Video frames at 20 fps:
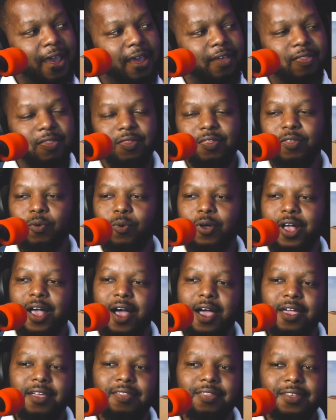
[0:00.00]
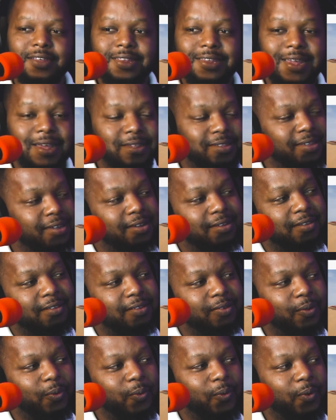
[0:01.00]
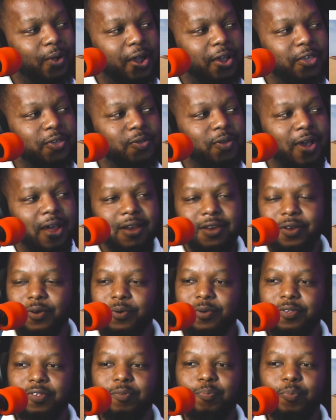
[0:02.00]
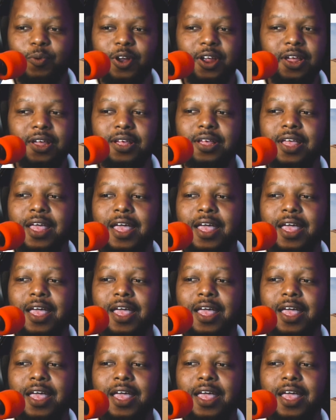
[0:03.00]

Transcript: And the guy in the desert, or are you under a spring?